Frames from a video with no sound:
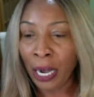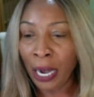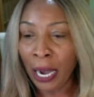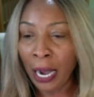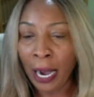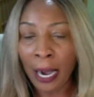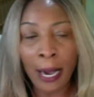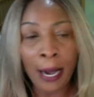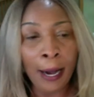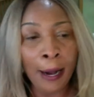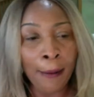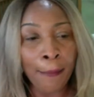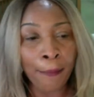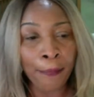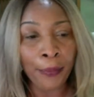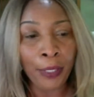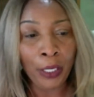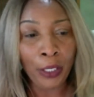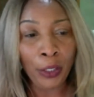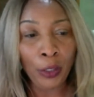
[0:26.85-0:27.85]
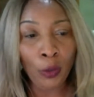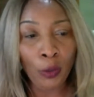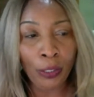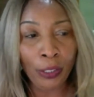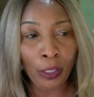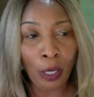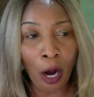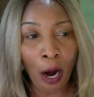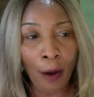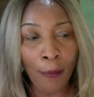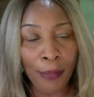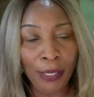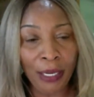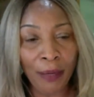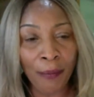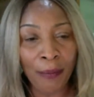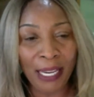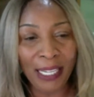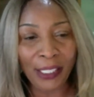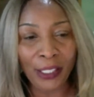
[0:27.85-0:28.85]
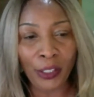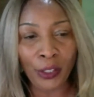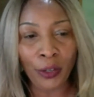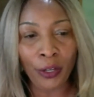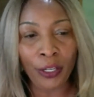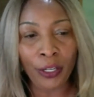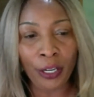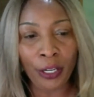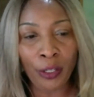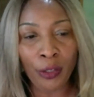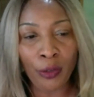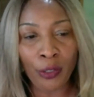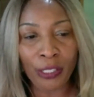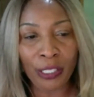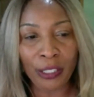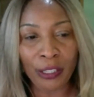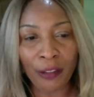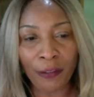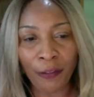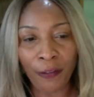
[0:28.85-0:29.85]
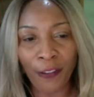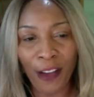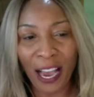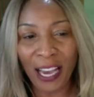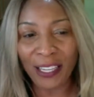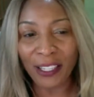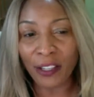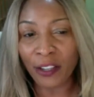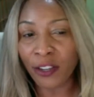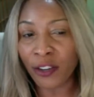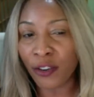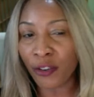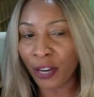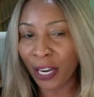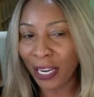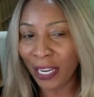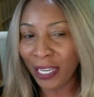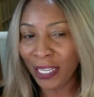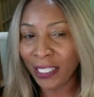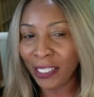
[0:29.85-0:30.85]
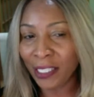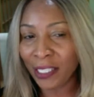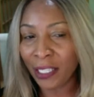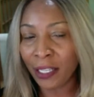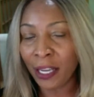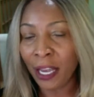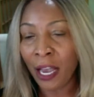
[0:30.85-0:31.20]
um use cornmeal make sure you're using the finer grains